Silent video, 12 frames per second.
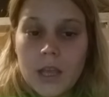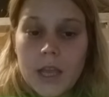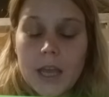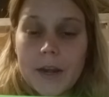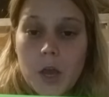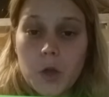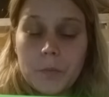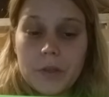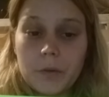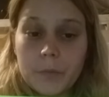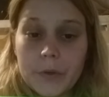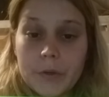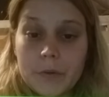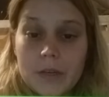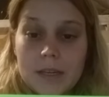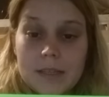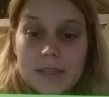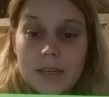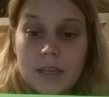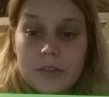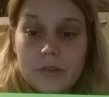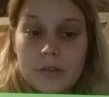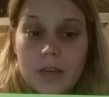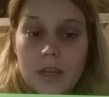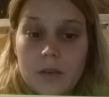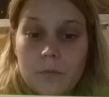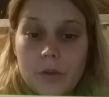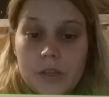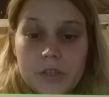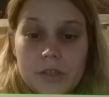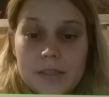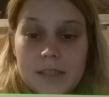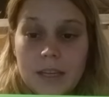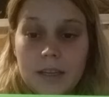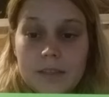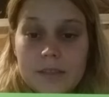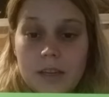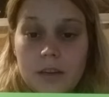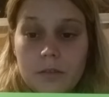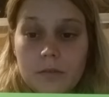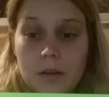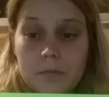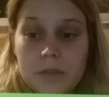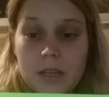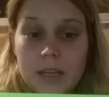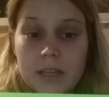An open wound is an injury in which the skin is interrupted,